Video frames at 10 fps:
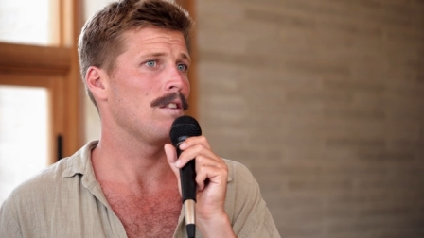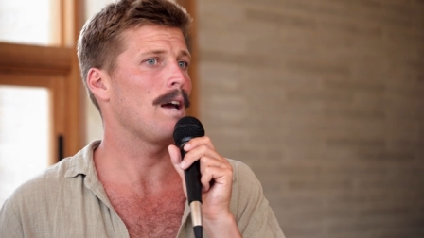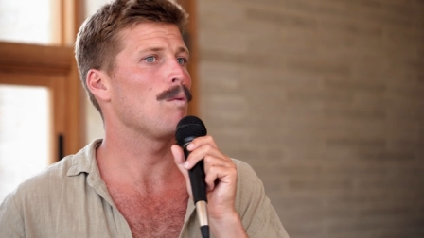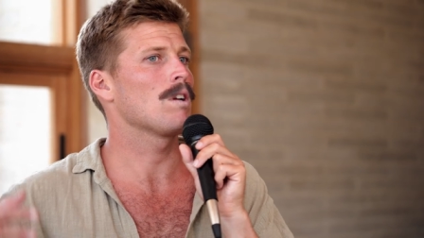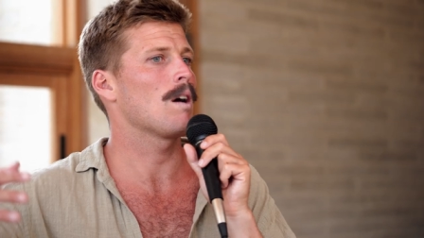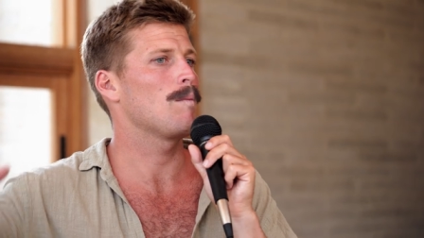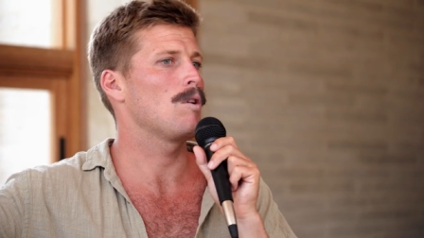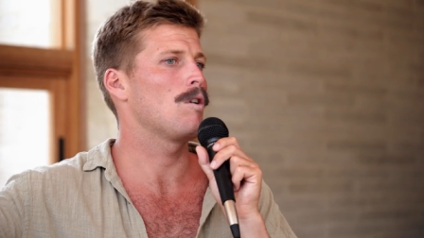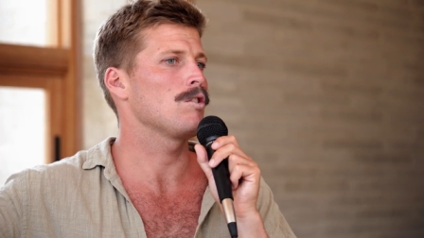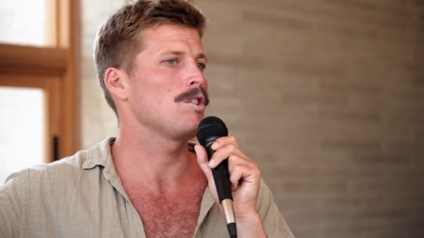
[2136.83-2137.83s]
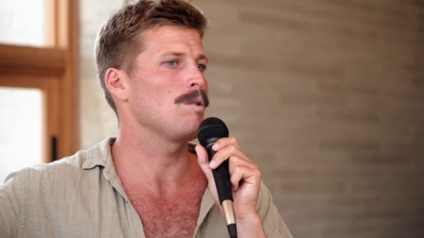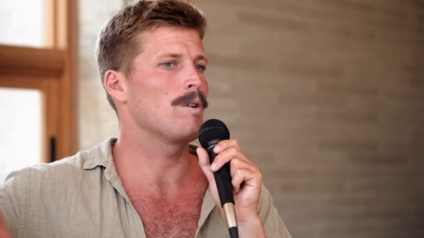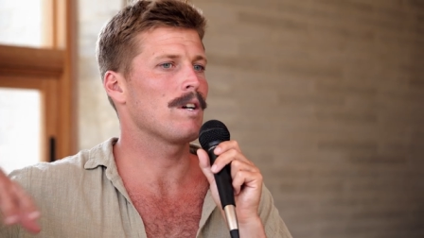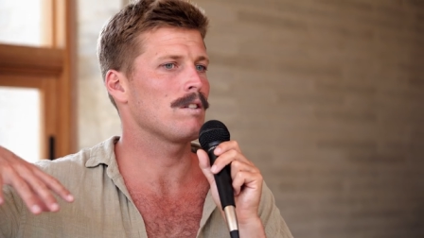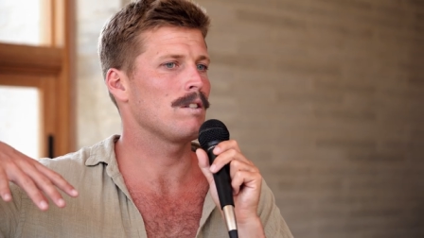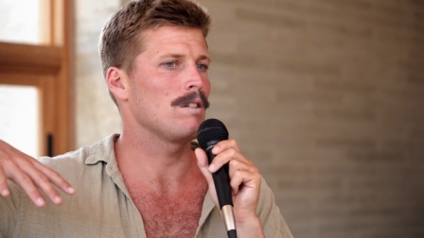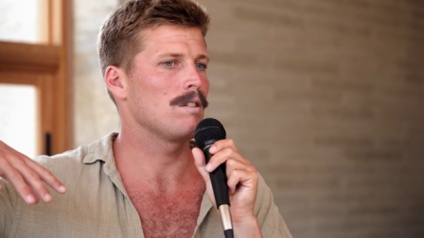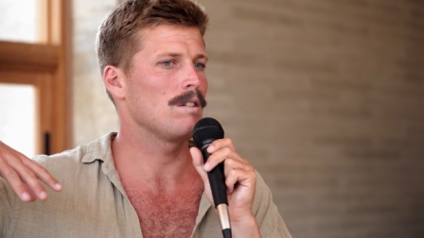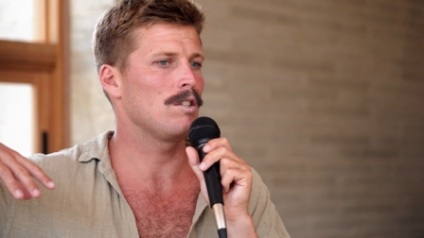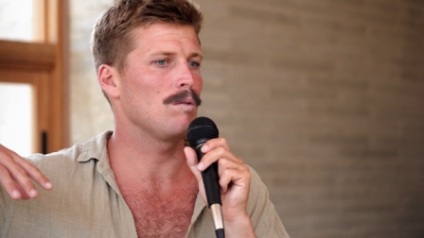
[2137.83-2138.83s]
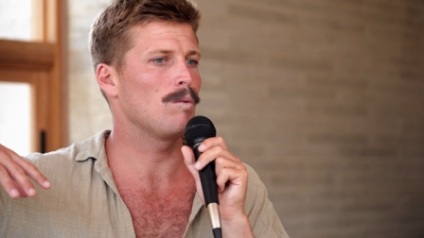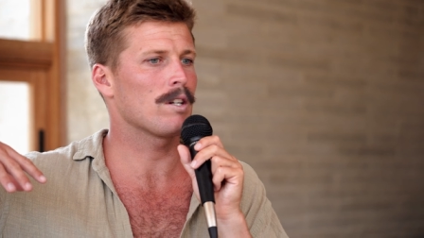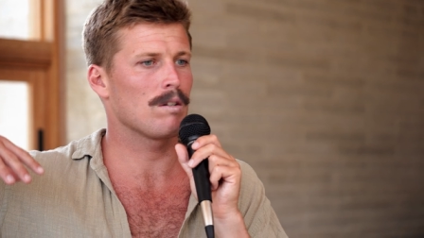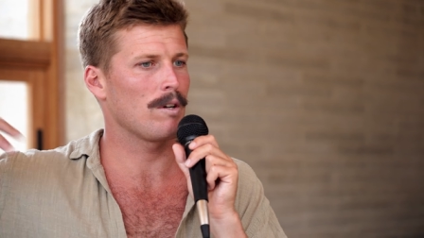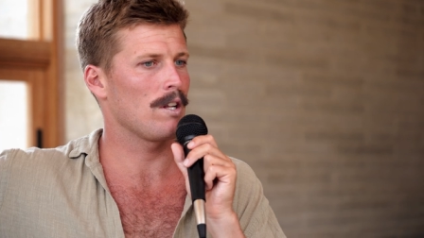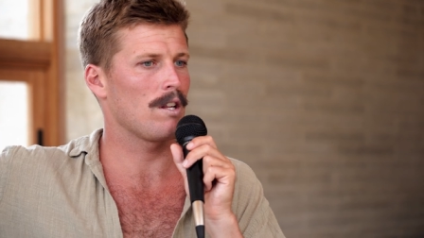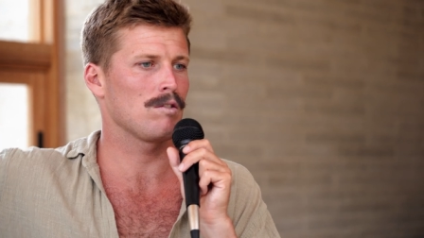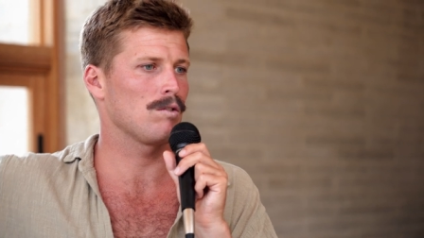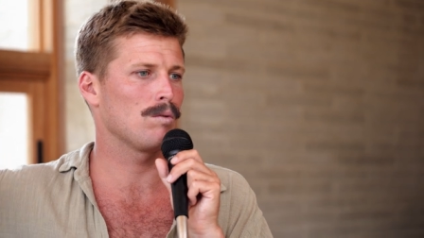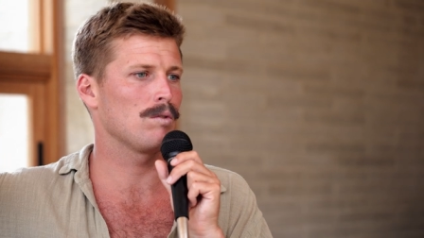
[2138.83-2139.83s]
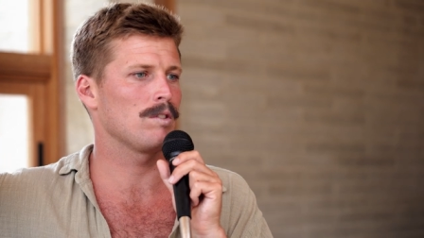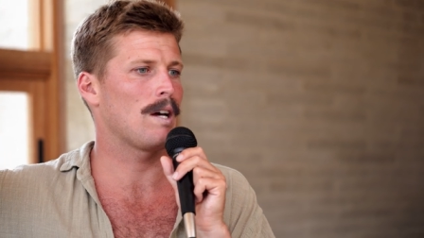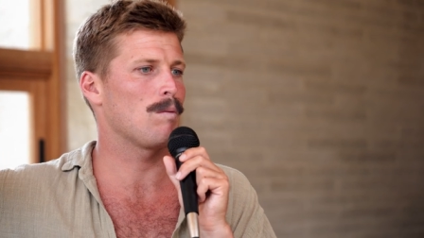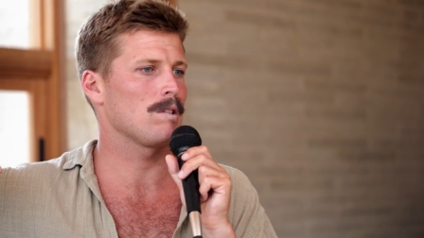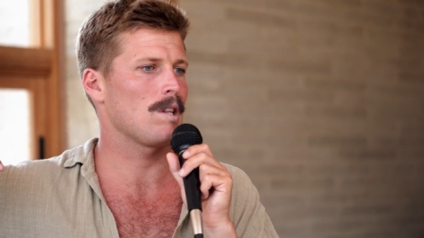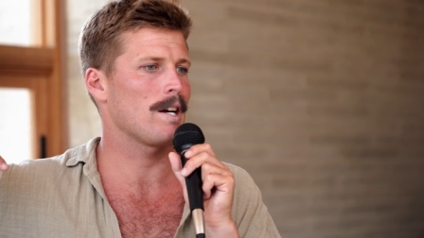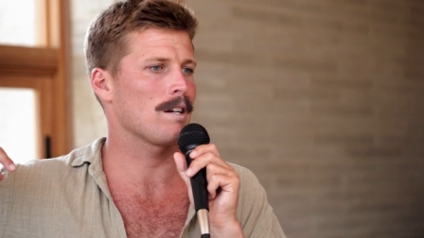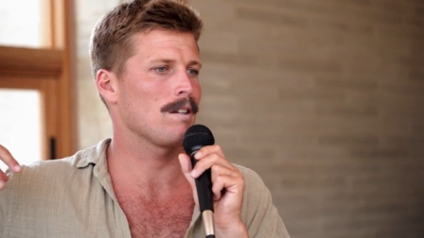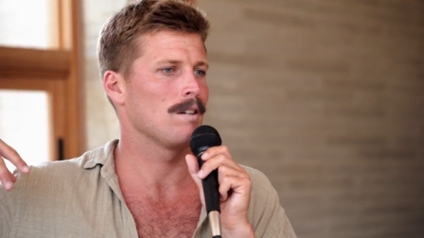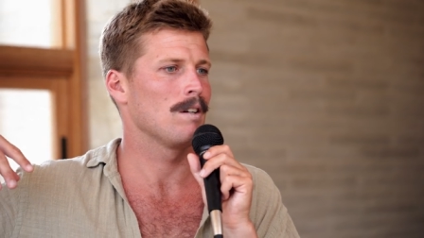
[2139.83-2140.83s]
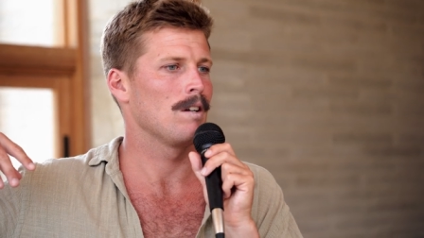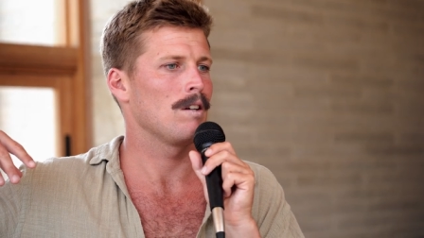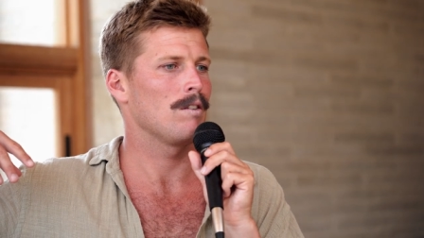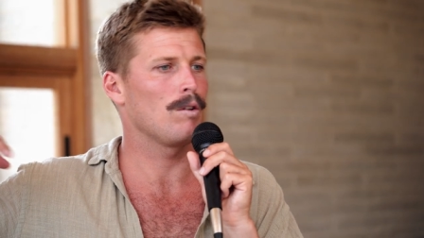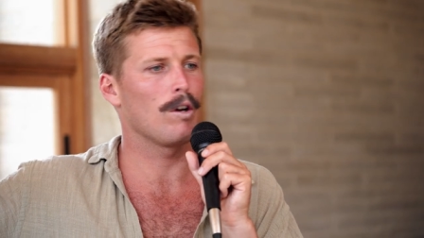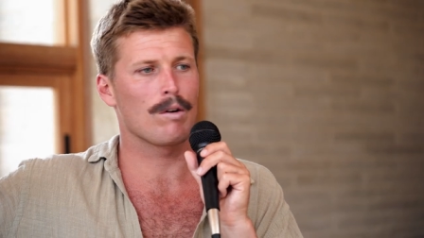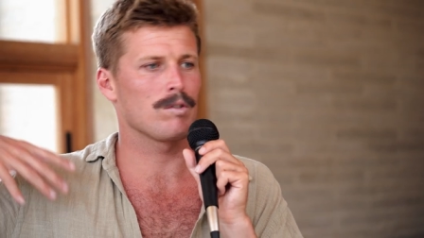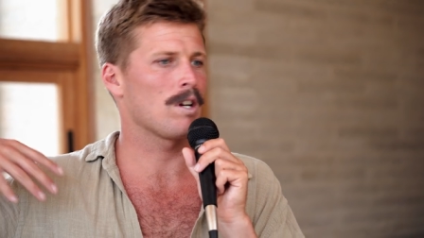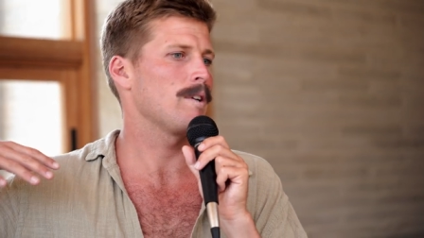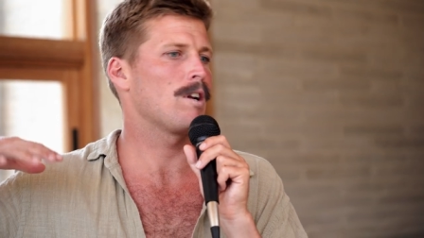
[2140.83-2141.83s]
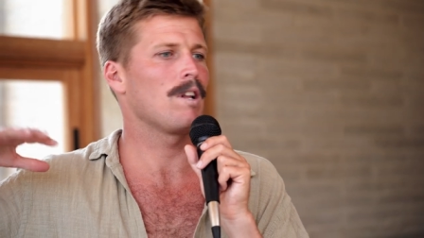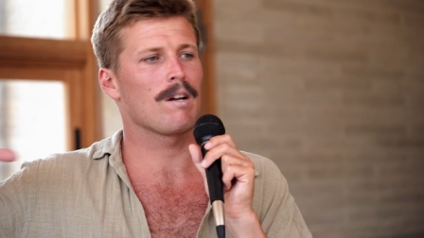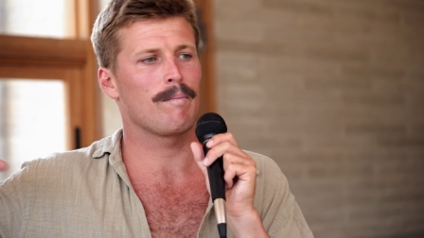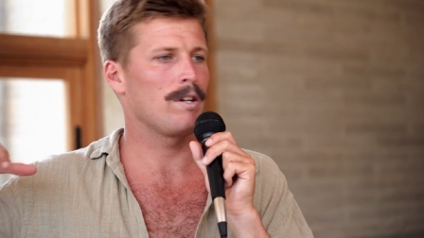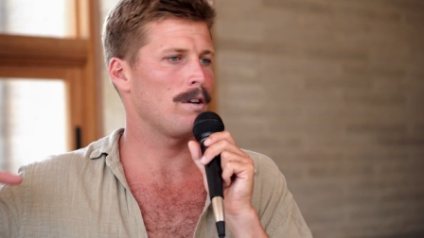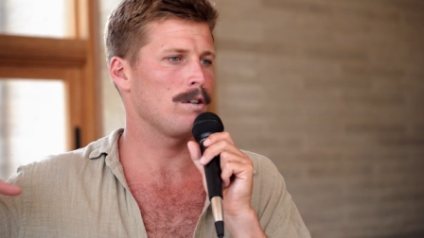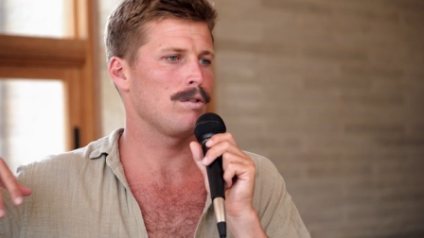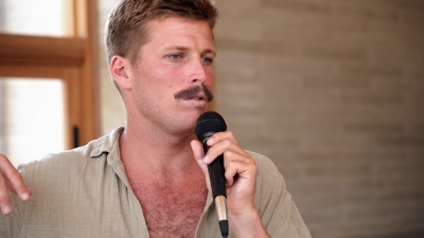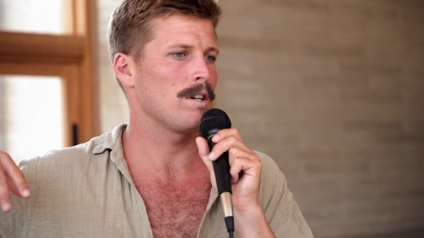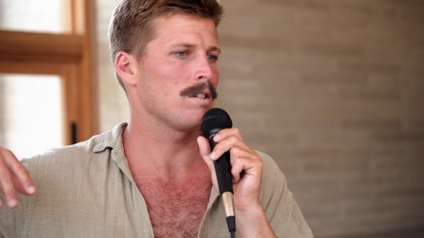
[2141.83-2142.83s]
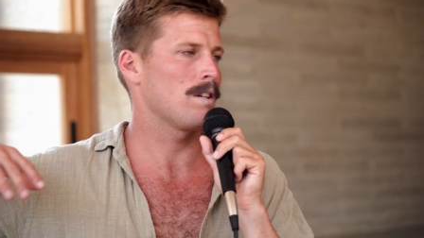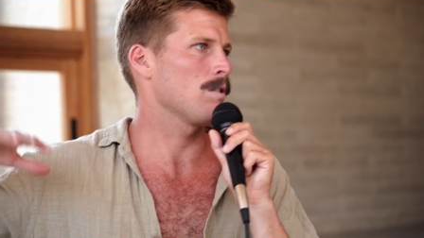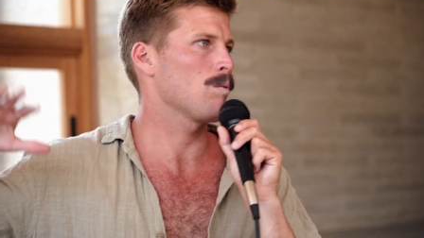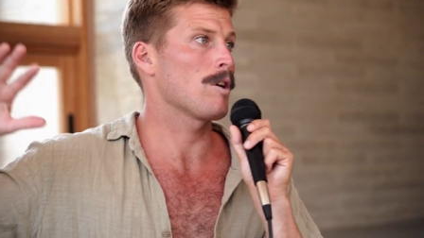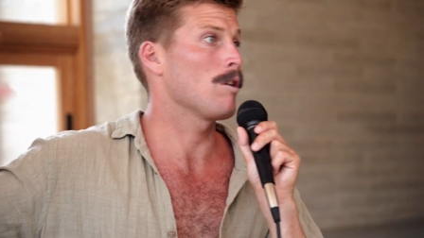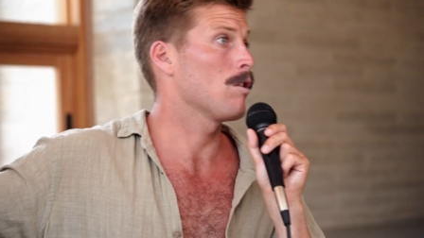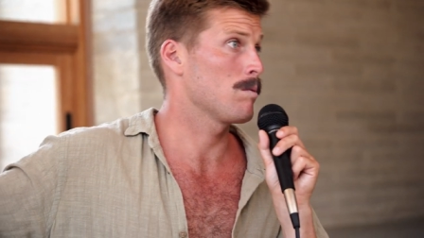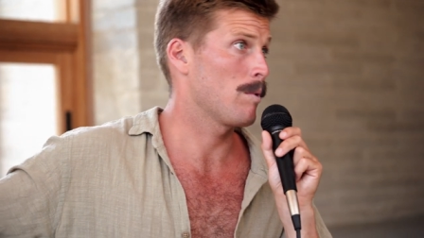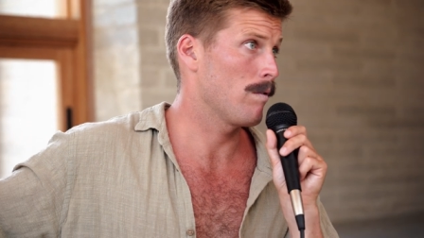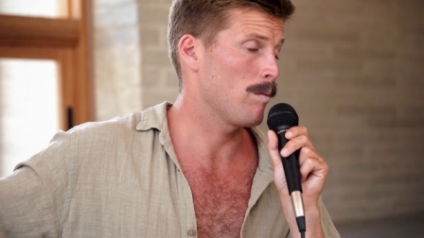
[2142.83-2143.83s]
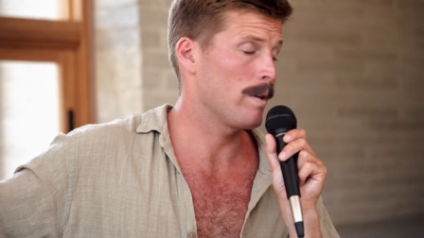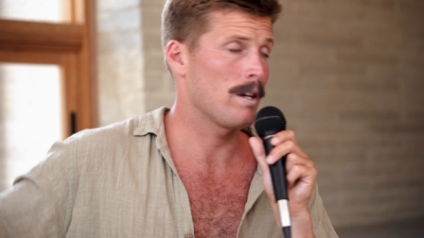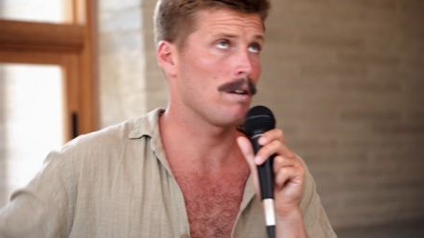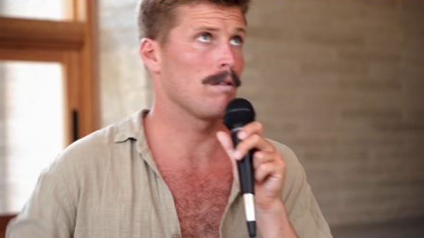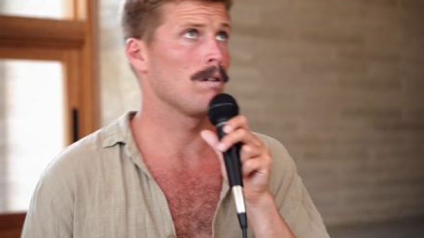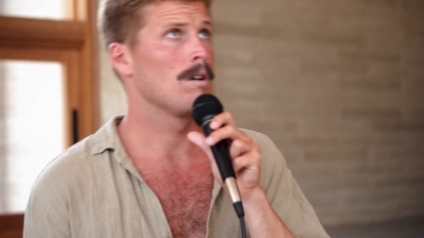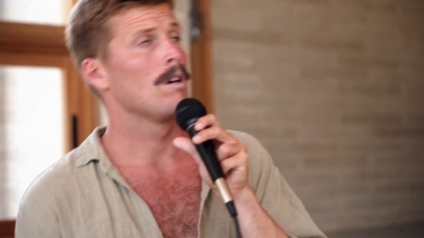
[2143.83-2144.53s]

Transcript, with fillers: they would come along. She worked at, she worked at one of the other stores and that was like the locals would come down on like a Monday or Tuesday because everyone's working hospital over the weekend.